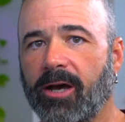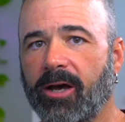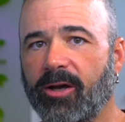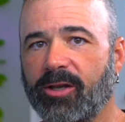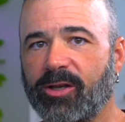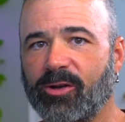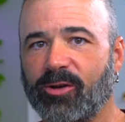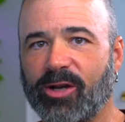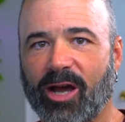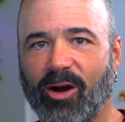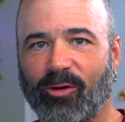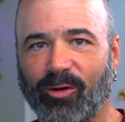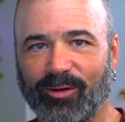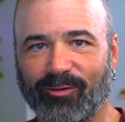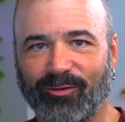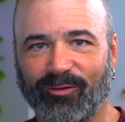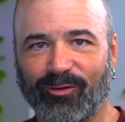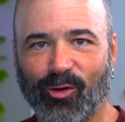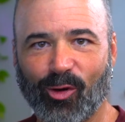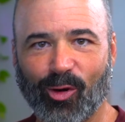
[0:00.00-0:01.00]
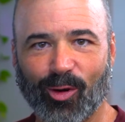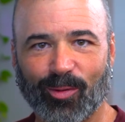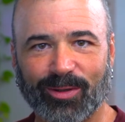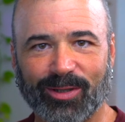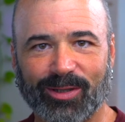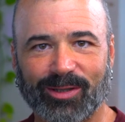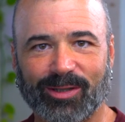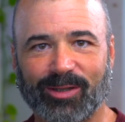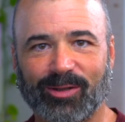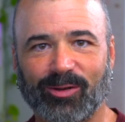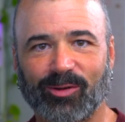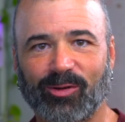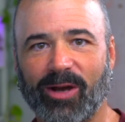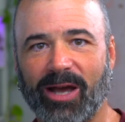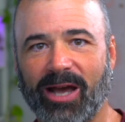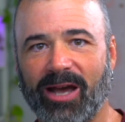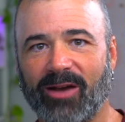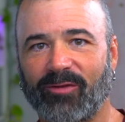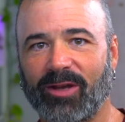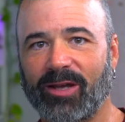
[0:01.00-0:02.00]
you're now informed to
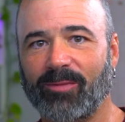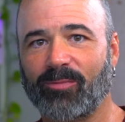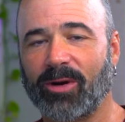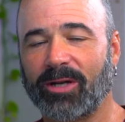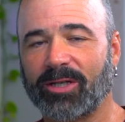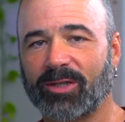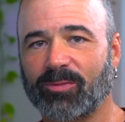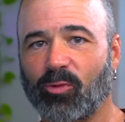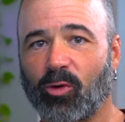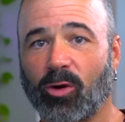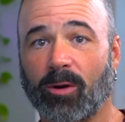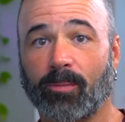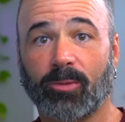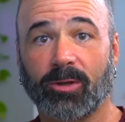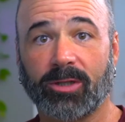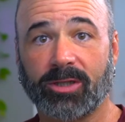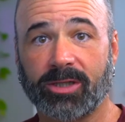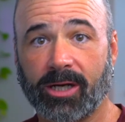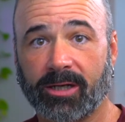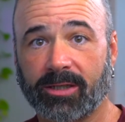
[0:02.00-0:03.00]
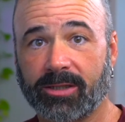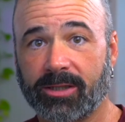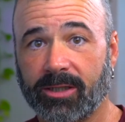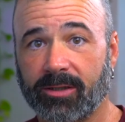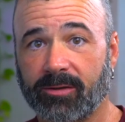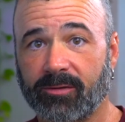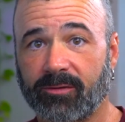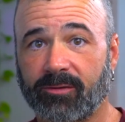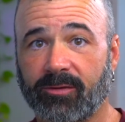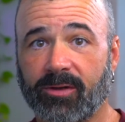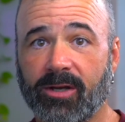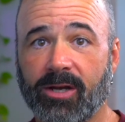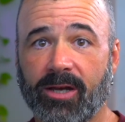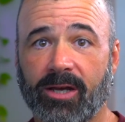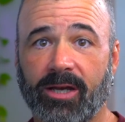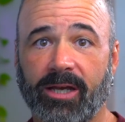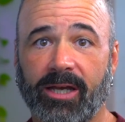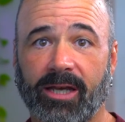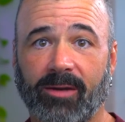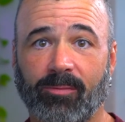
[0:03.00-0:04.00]
have a much more productive,
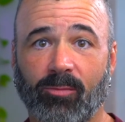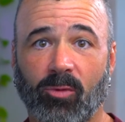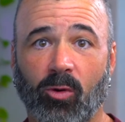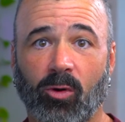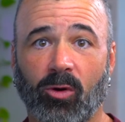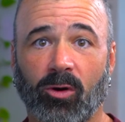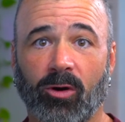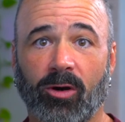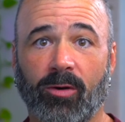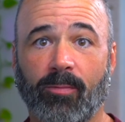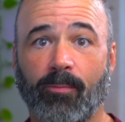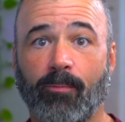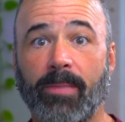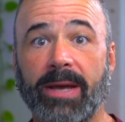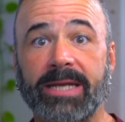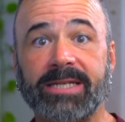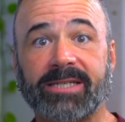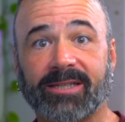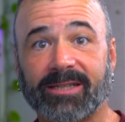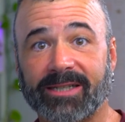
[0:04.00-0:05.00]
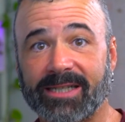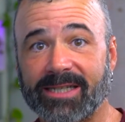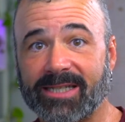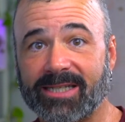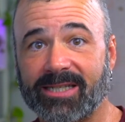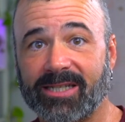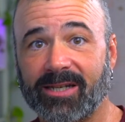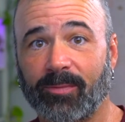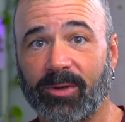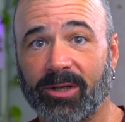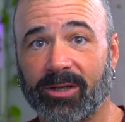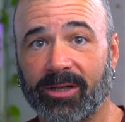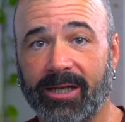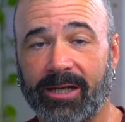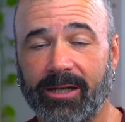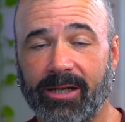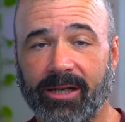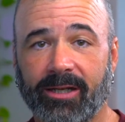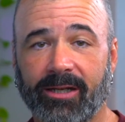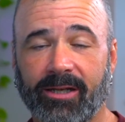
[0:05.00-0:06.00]
a more mentally
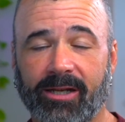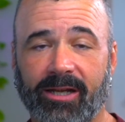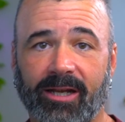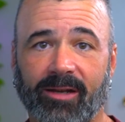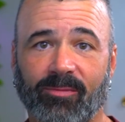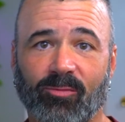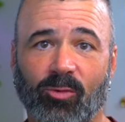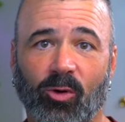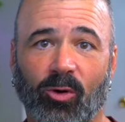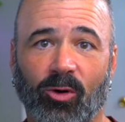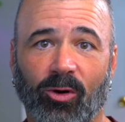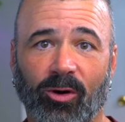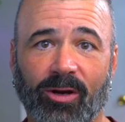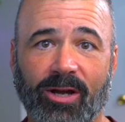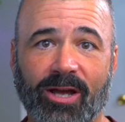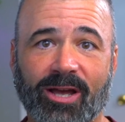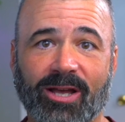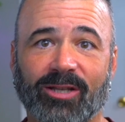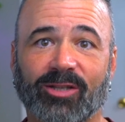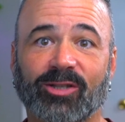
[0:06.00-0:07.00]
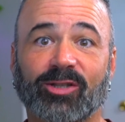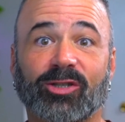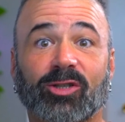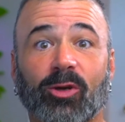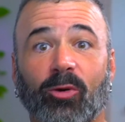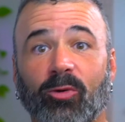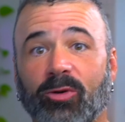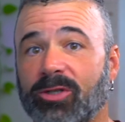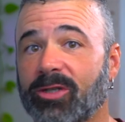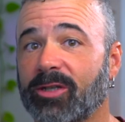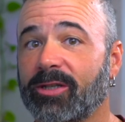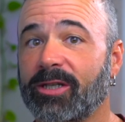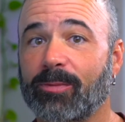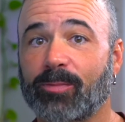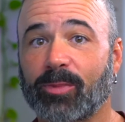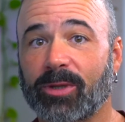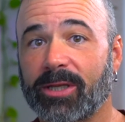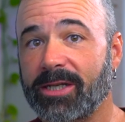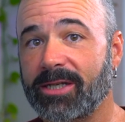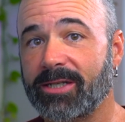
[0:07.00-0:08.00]
stimulating, a more socially
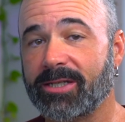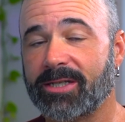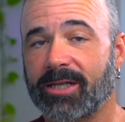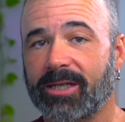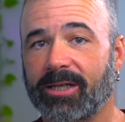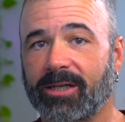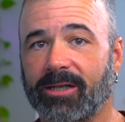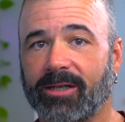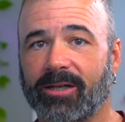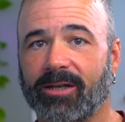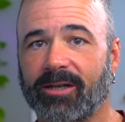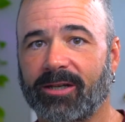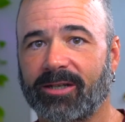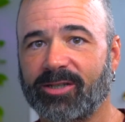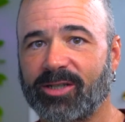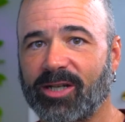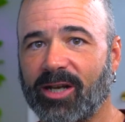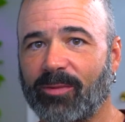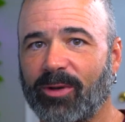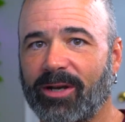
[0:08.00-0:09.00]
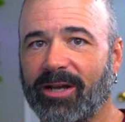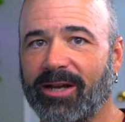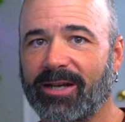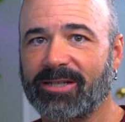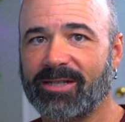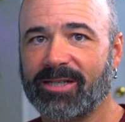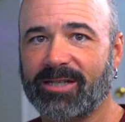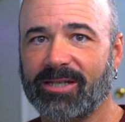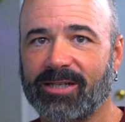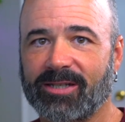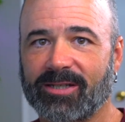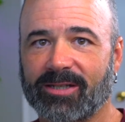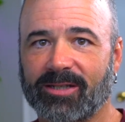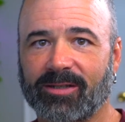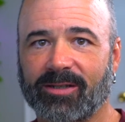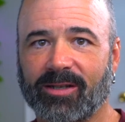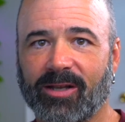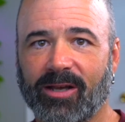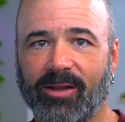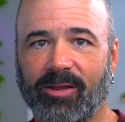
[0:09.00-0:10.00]
pleasing Gemini
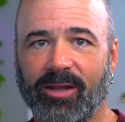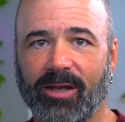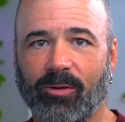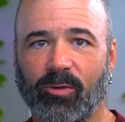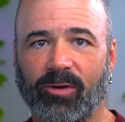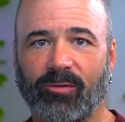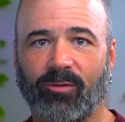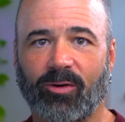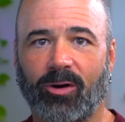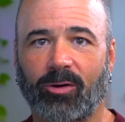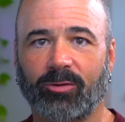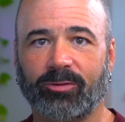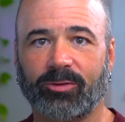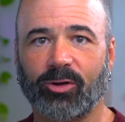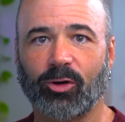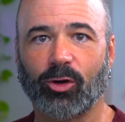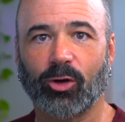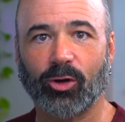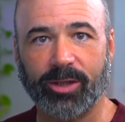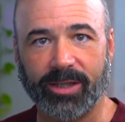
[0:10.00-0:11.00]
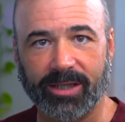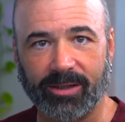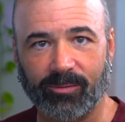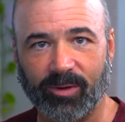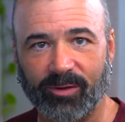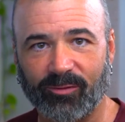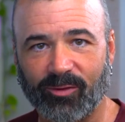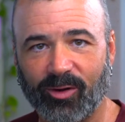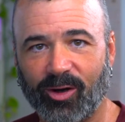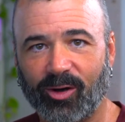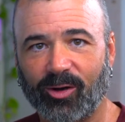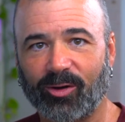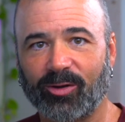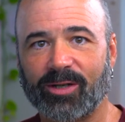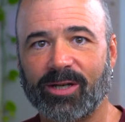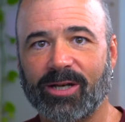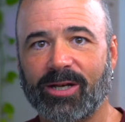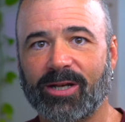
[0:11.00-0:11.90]
season. I think we've all earned it. We all